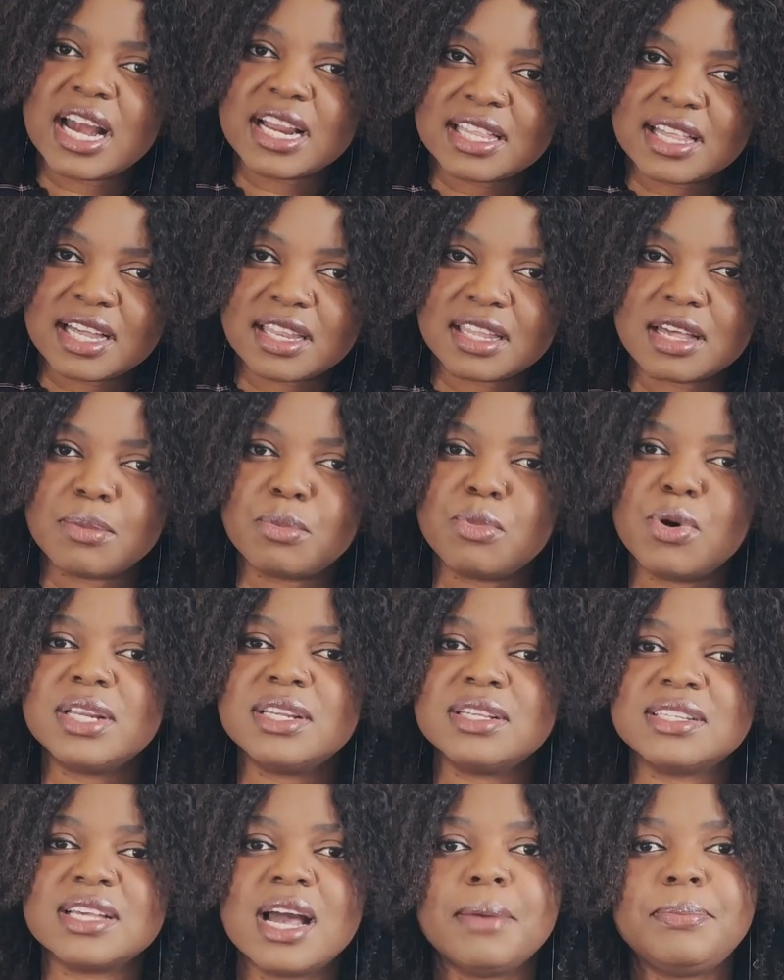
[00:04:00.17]
than them. What
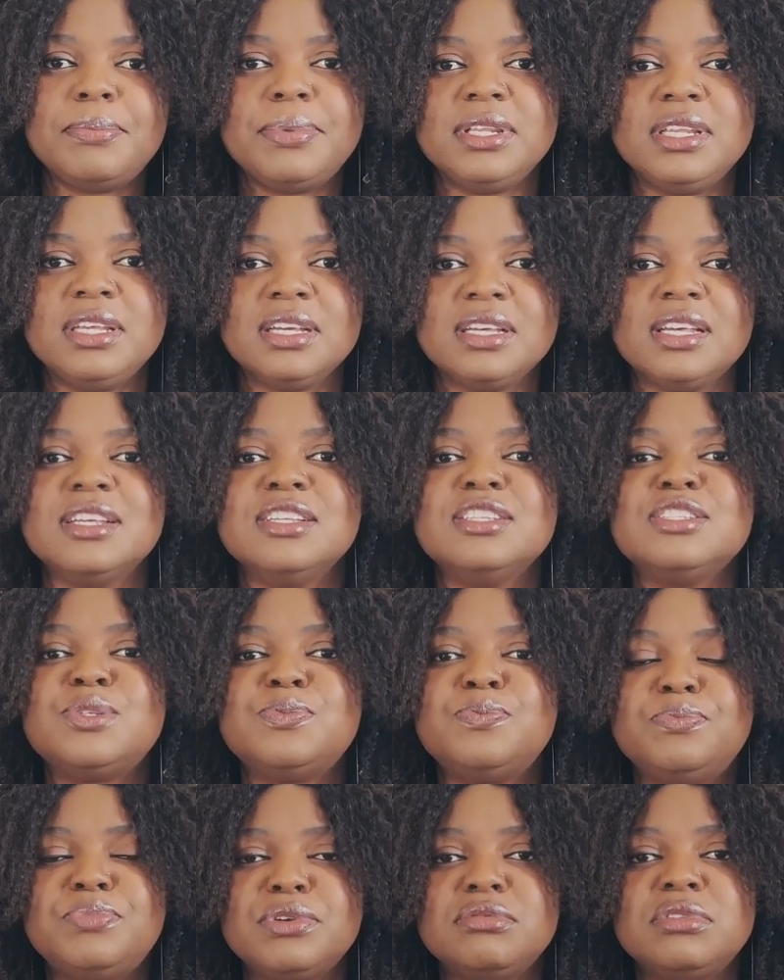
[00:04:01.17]
is happening?
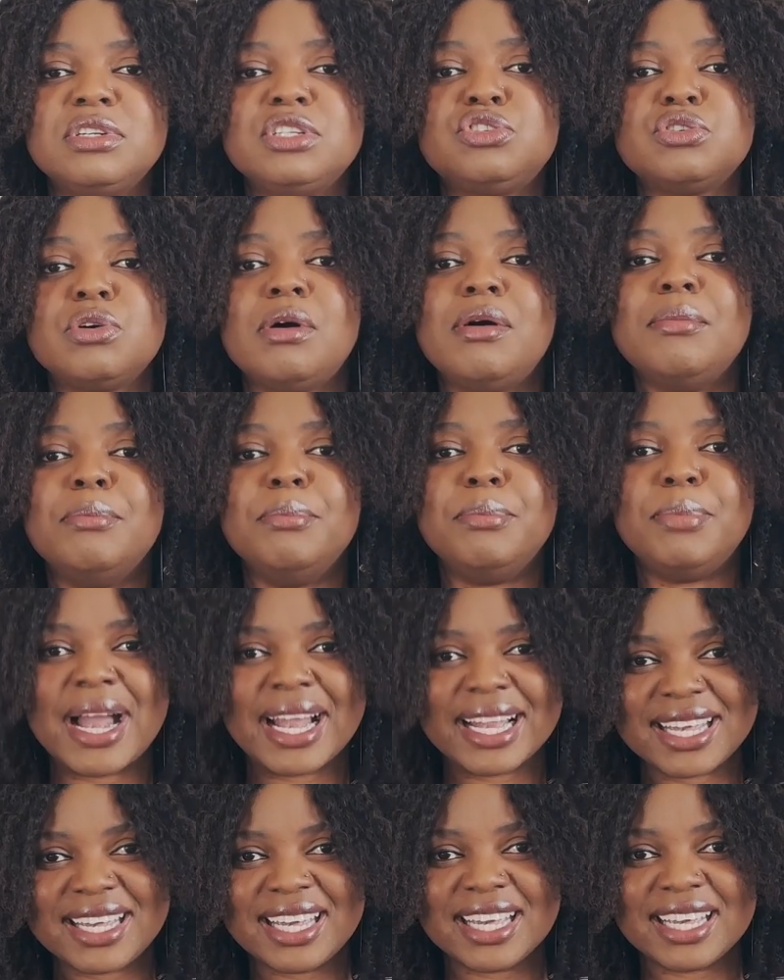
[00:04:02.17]
Spiritual
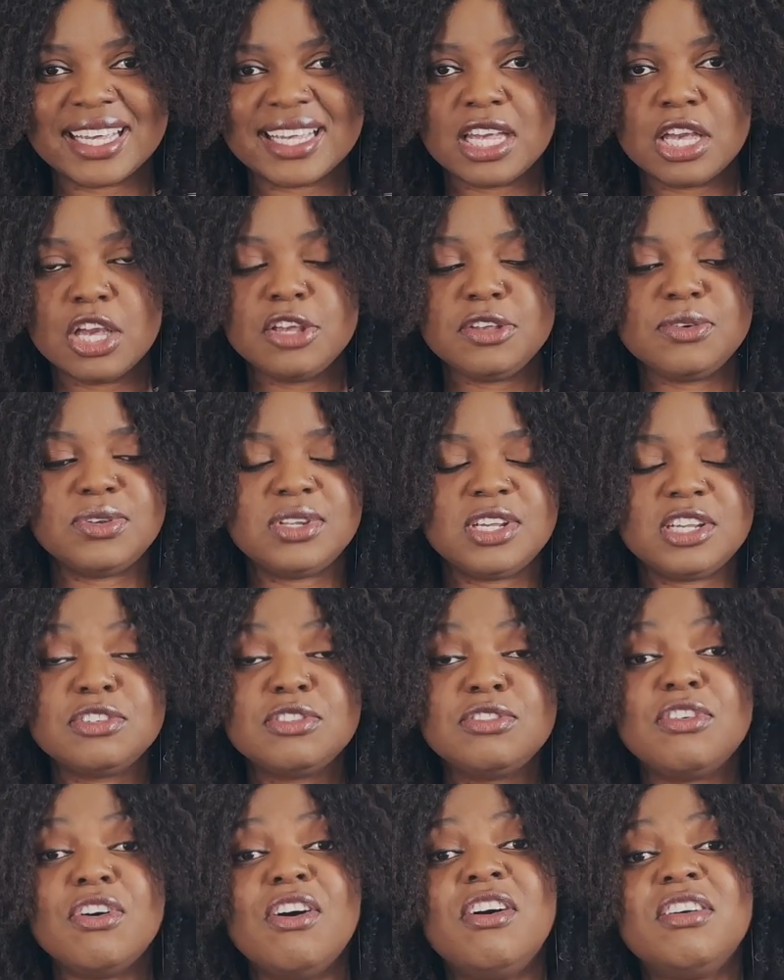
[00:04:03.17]
backing. You need
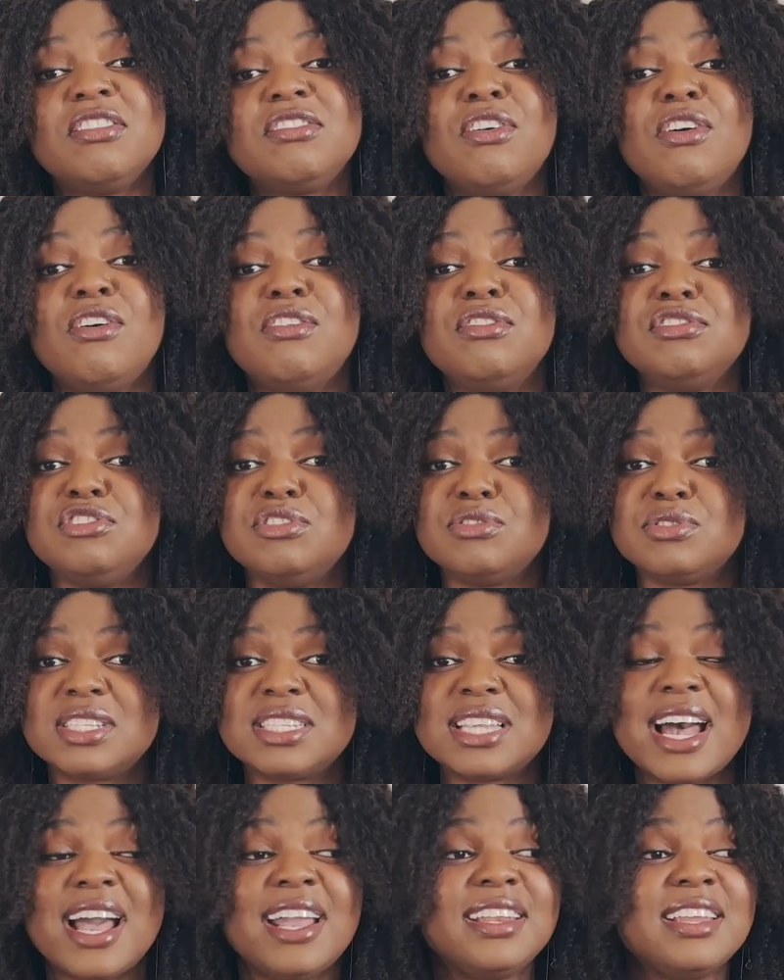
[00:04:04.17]
God on your
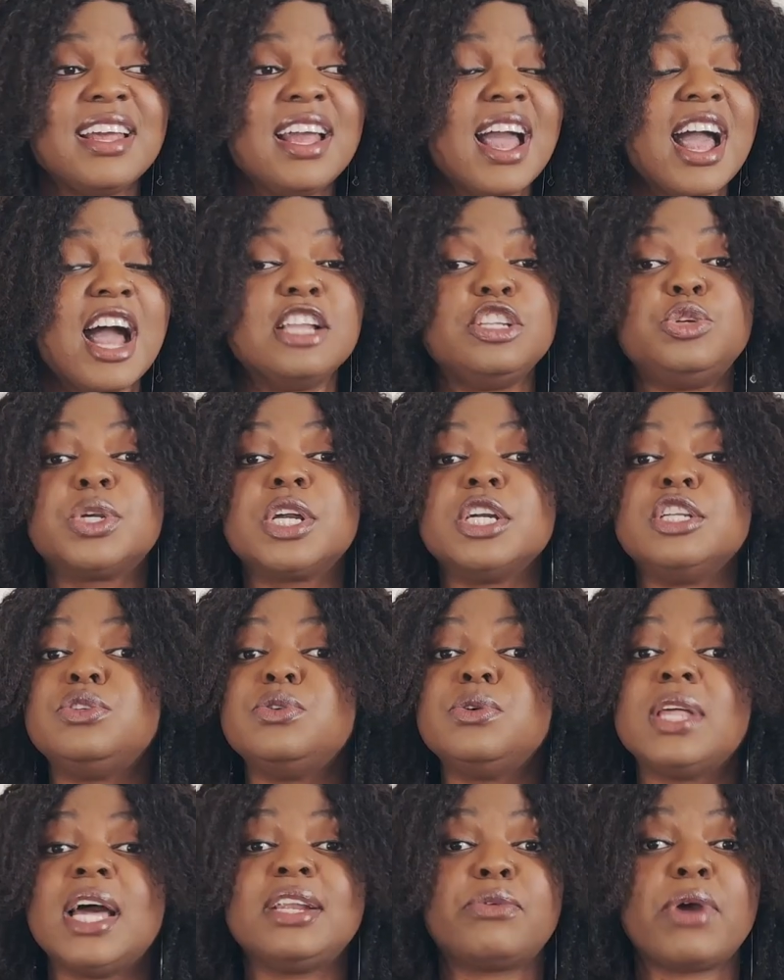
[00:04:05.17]
side, and you can do
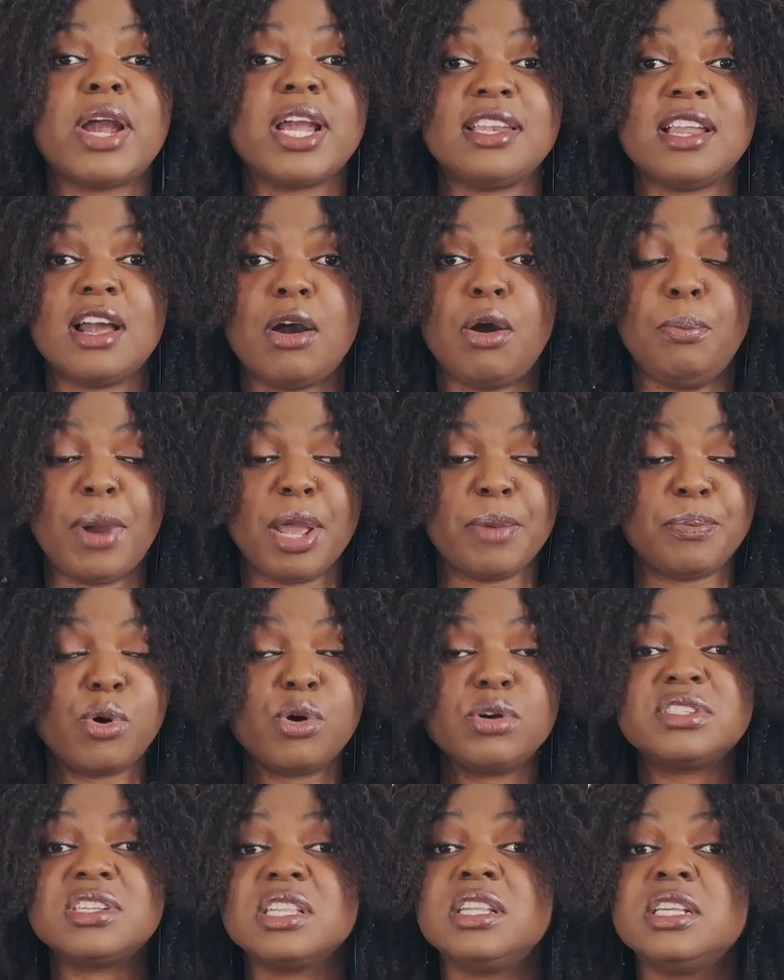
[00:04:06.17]
that right now by
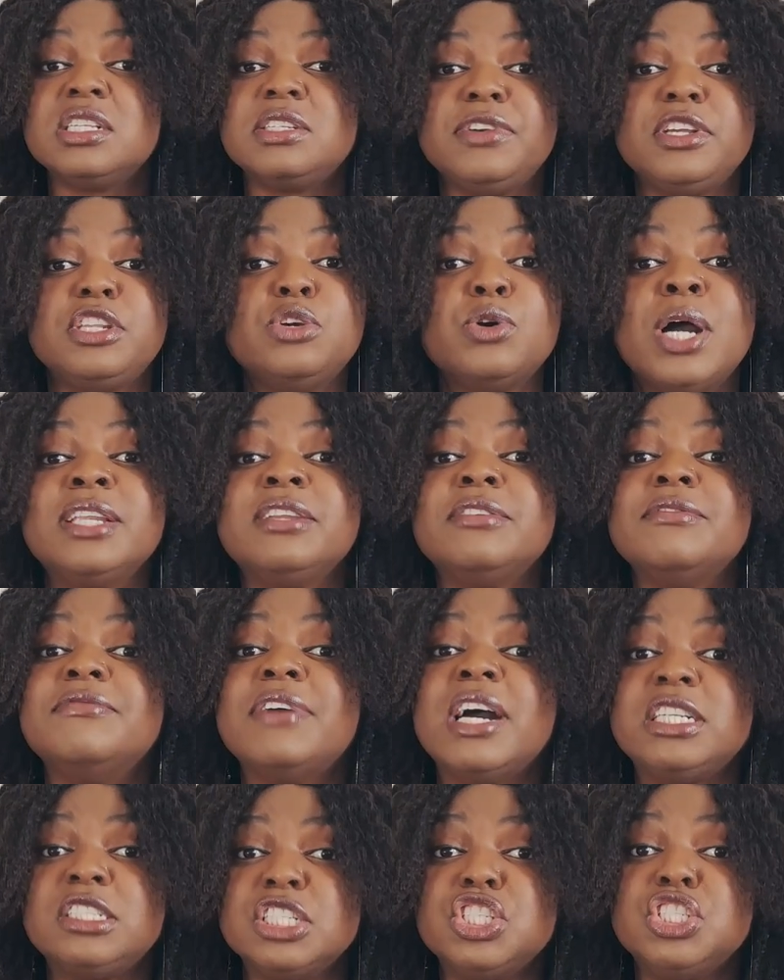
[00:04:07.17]
pausing this video and
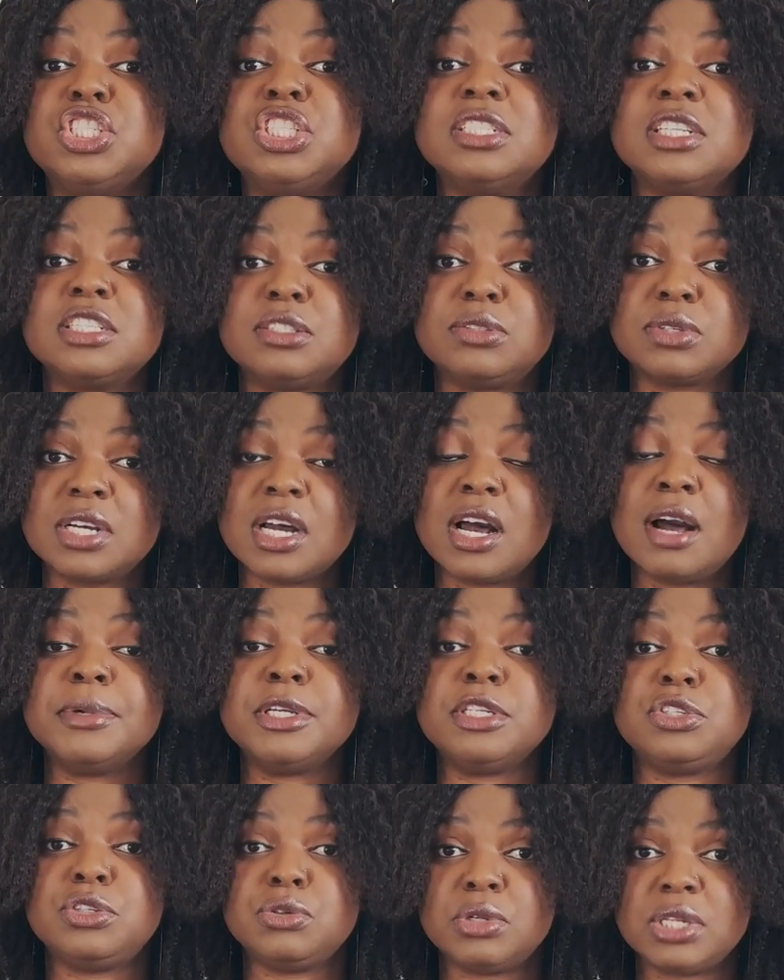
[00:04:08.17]
inviting Jesus to come
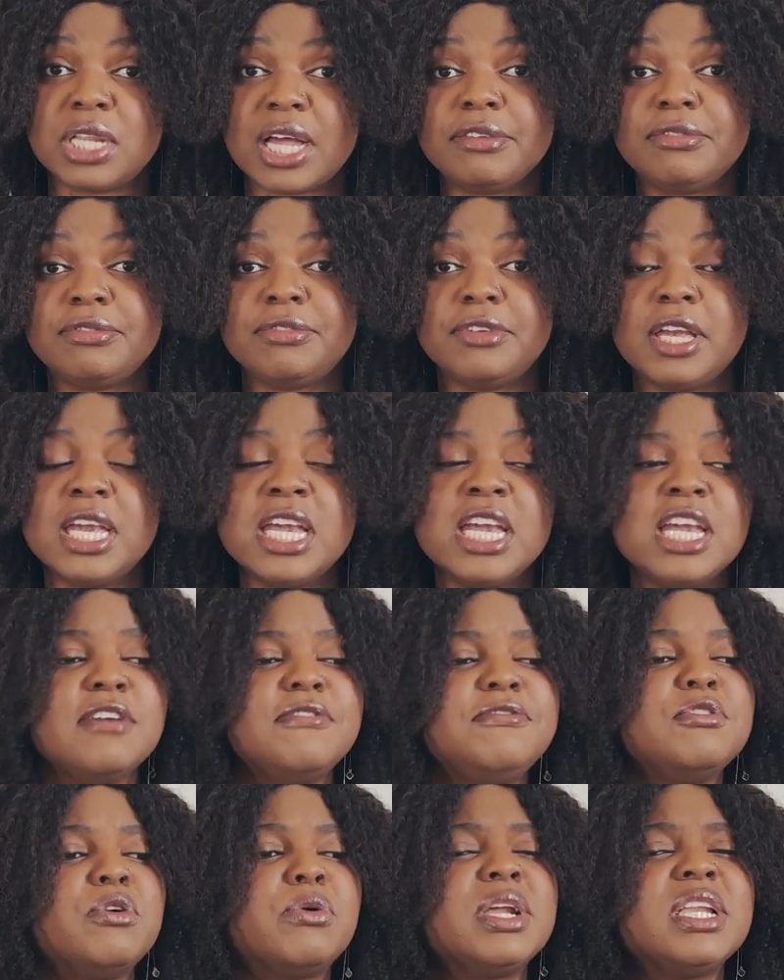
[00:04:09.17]
into your life. If
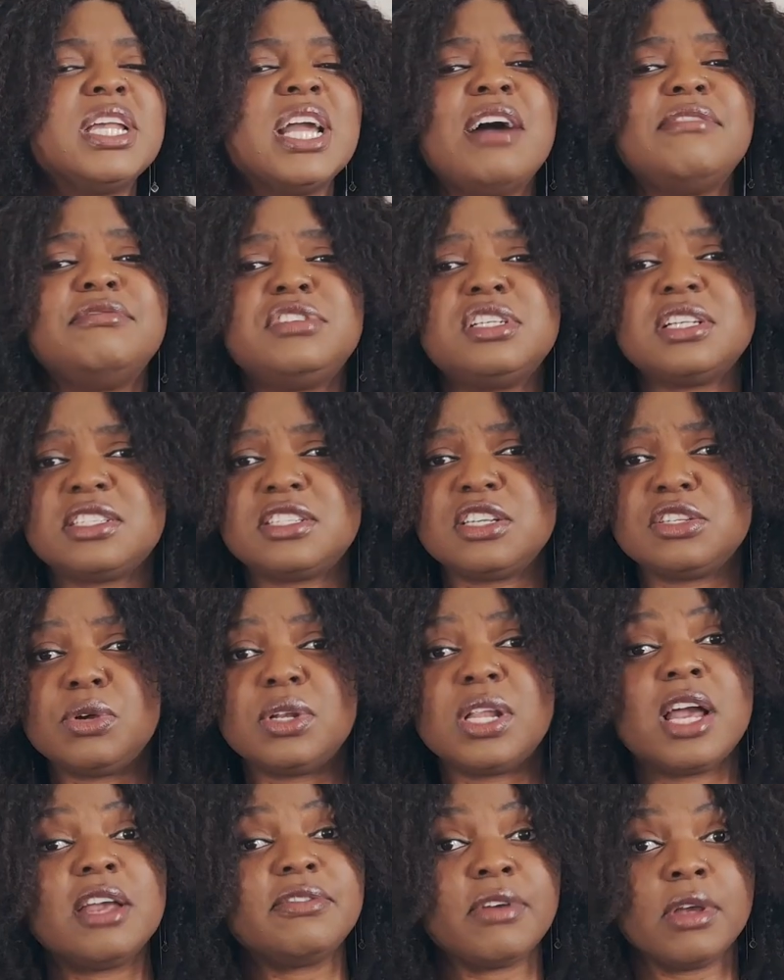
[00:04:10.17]
you already have Jesus in your
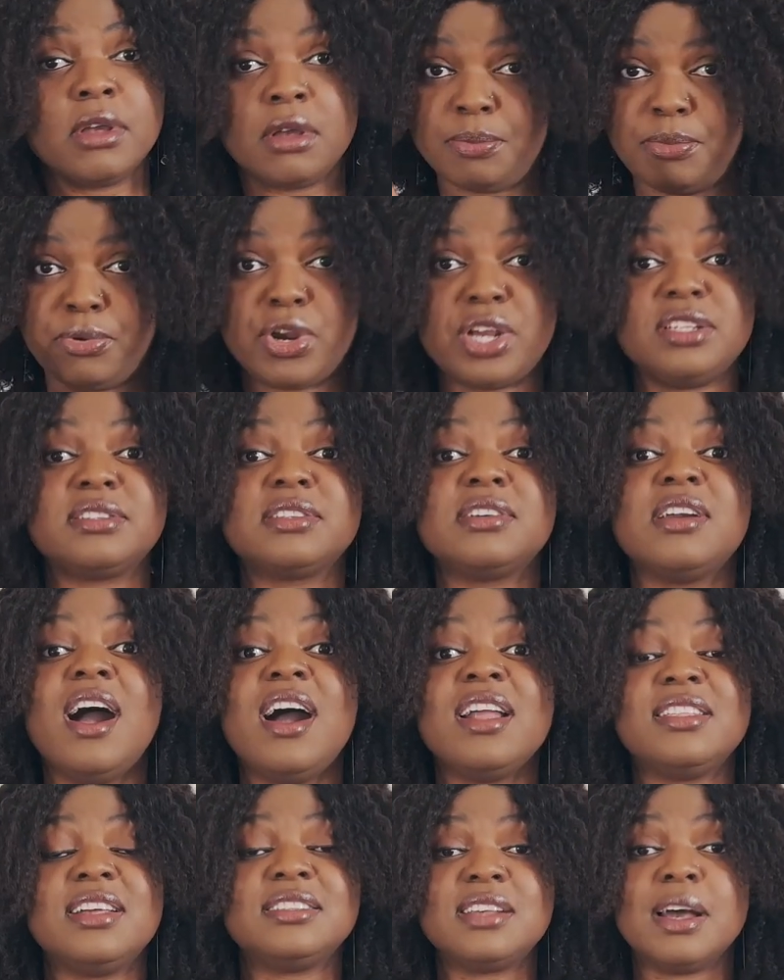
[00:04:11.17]
life, praise
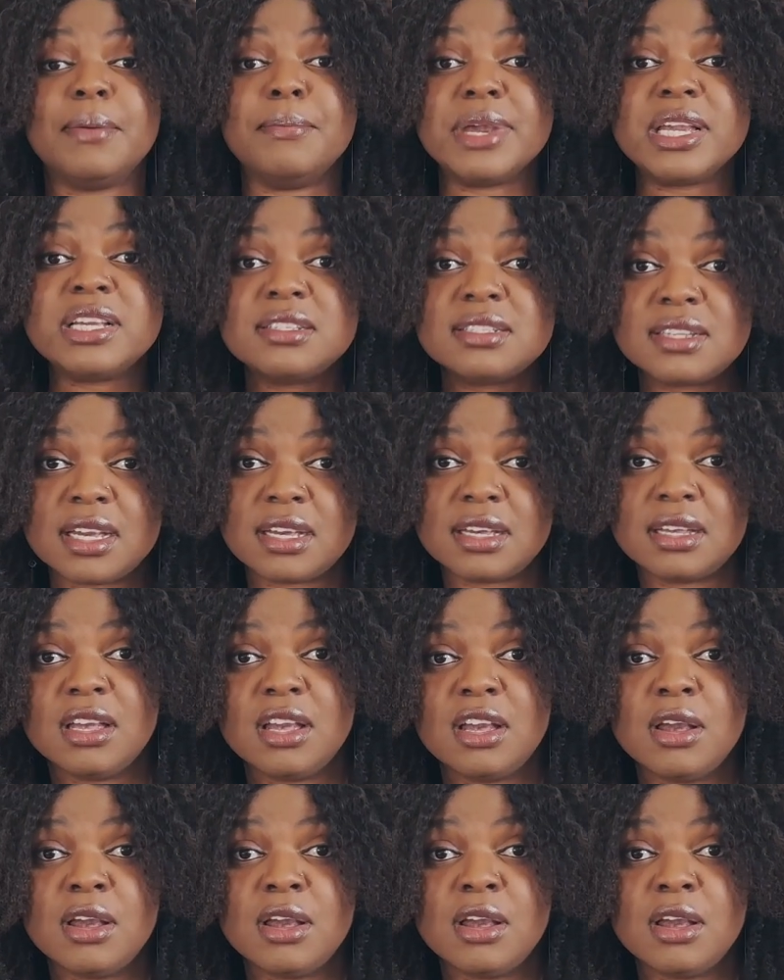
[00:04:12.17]
God, that's amazing.